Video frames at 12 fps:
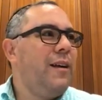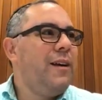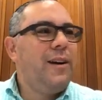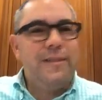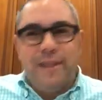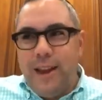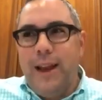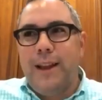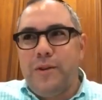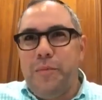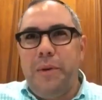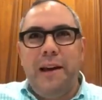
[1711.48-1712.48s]
God's like, you got to
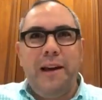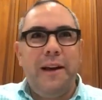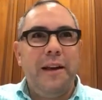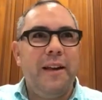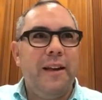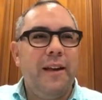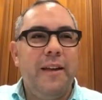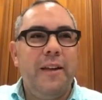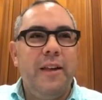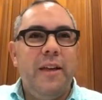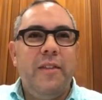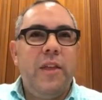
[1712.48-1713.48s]
speak.
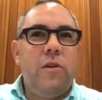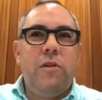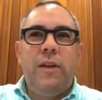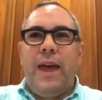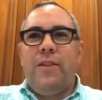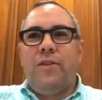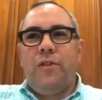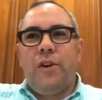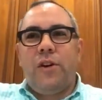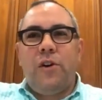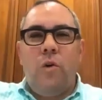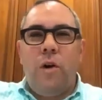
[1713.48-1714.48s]
They don't answer to
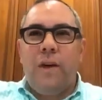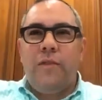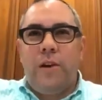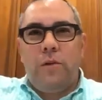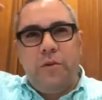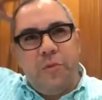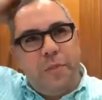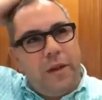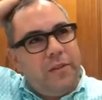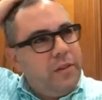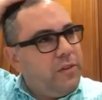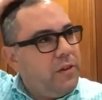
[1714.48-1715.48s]
Korach. They don't
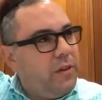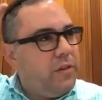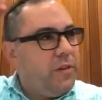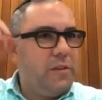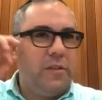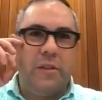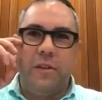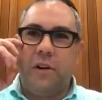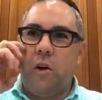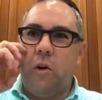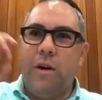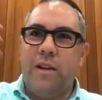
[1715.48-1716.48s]
respond to the
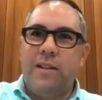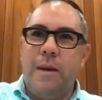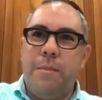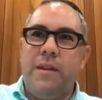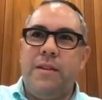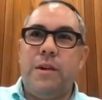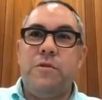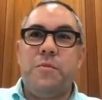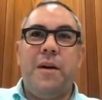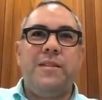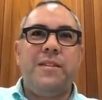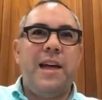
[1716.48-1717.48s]
Korach type of things. They
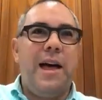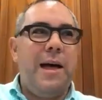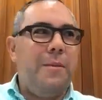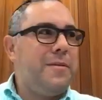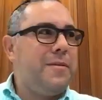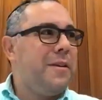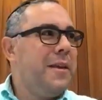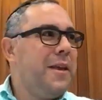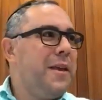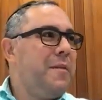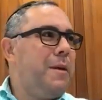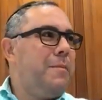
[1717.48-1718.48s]
respond to the almonds.
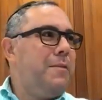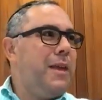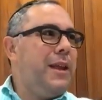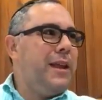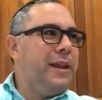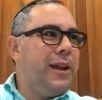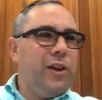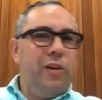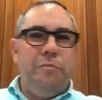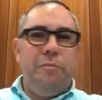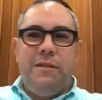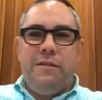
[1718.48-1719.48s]
Maybe they need,
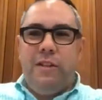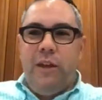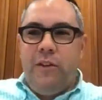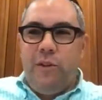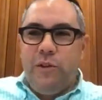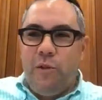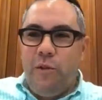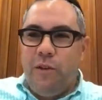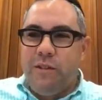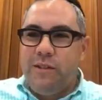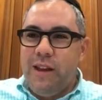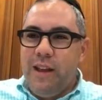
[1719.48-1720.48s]
peace, love, and
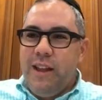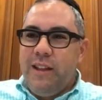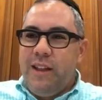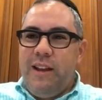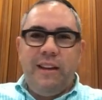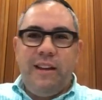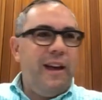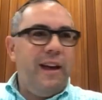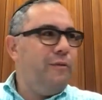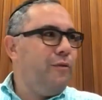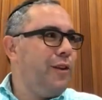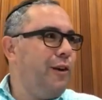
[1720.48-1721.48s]
unicorns. They need to
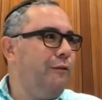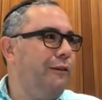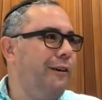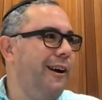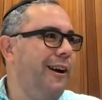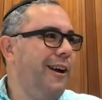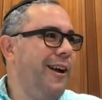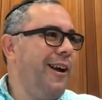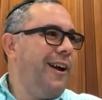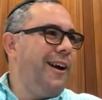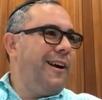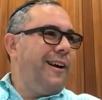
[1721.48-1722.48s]
have, you have
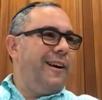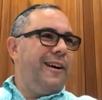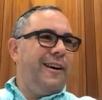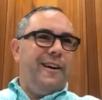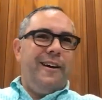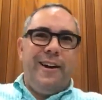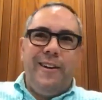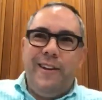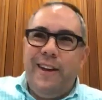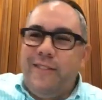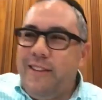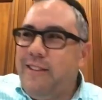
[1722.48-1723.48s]

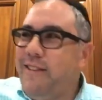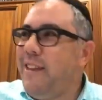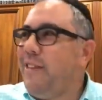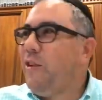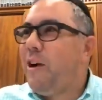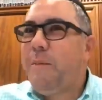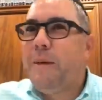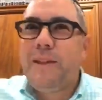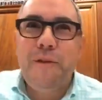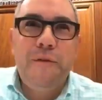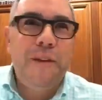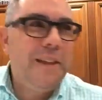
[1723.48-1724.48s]
to sit and talk about
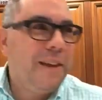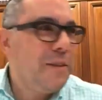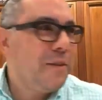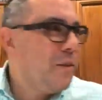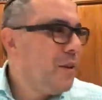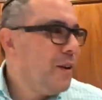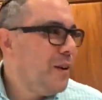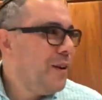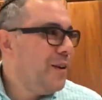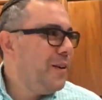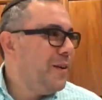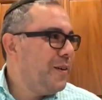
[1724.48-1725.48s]
their feelings.
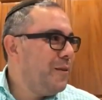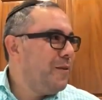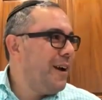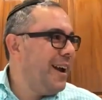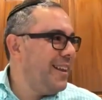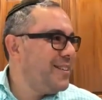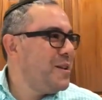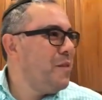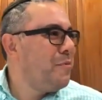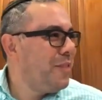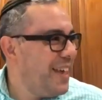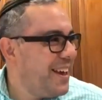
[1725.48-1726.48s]
Snowflakes. Right?
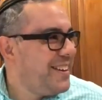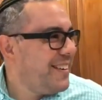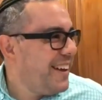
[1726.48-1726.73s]
Snowflakes.